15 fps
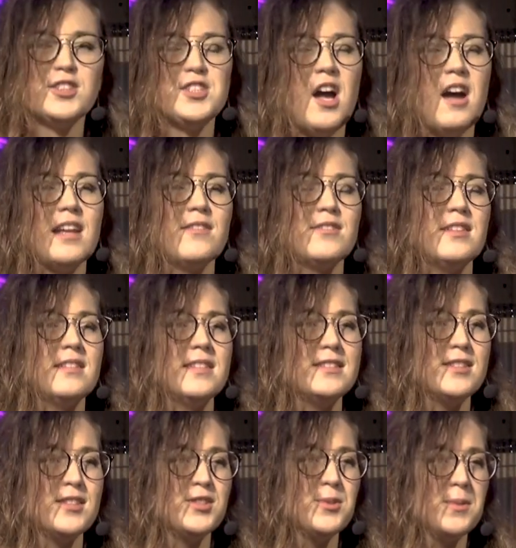to not have to
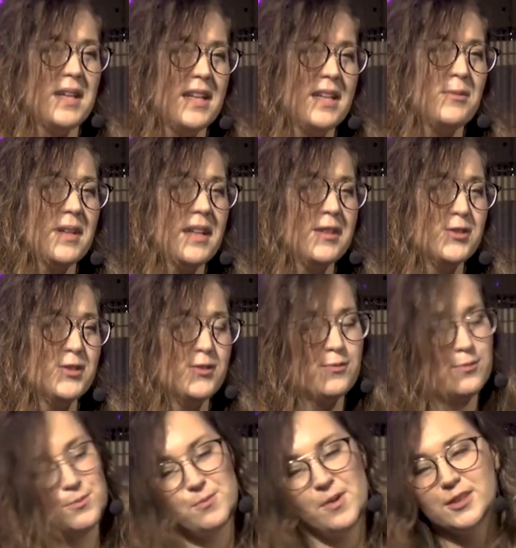listen to what anyone else
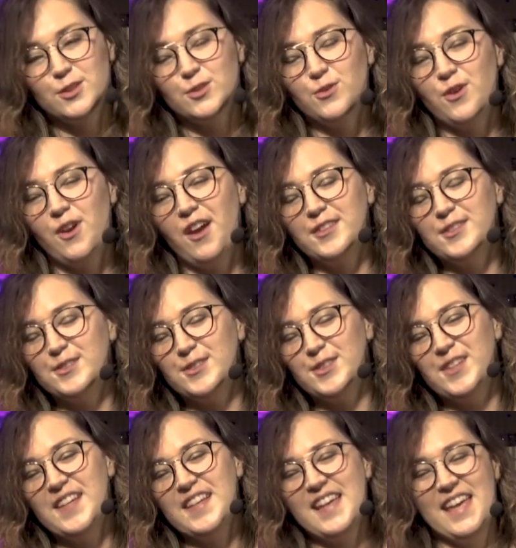wants for us,
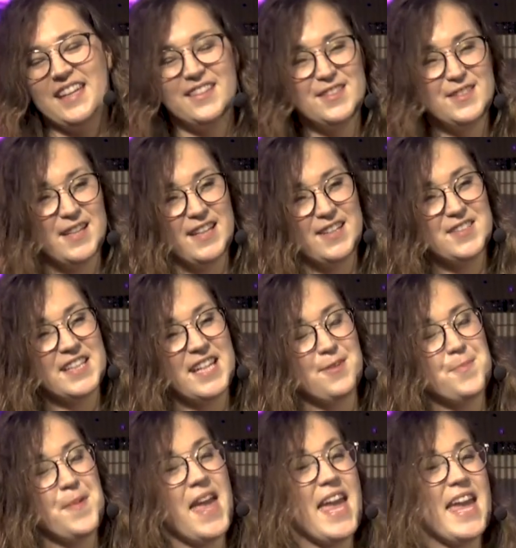and a desire to
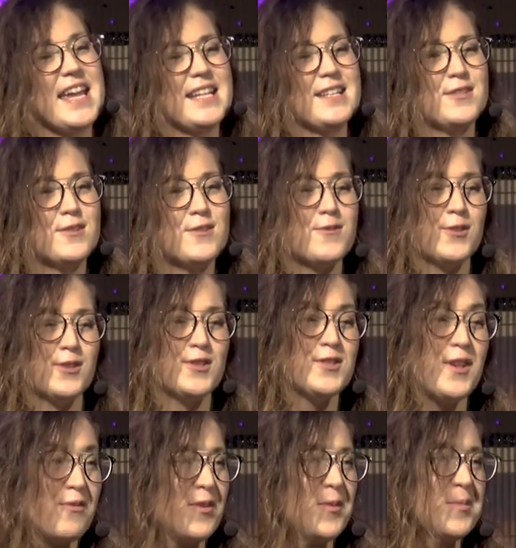get paid for the
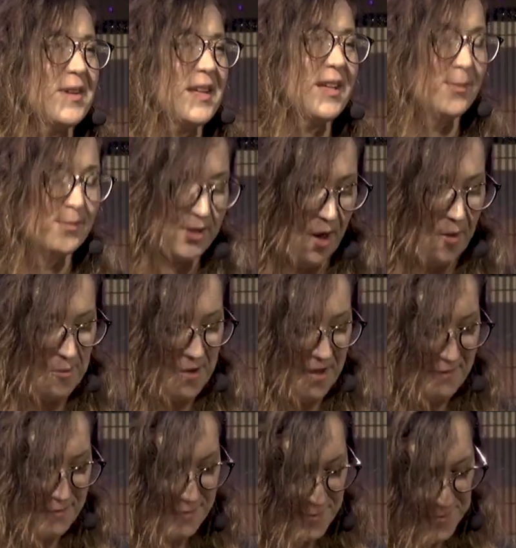stuff our brain comes up
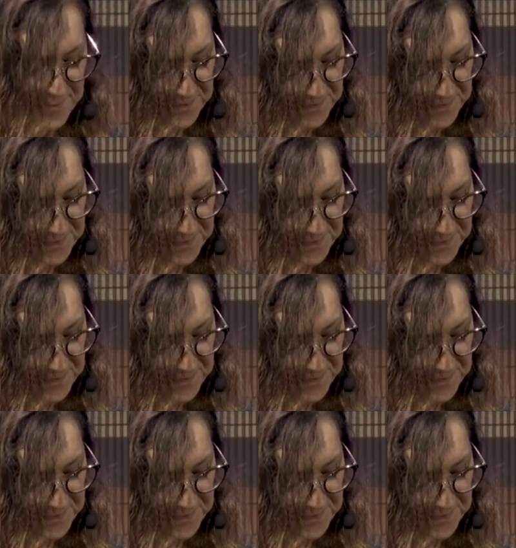with.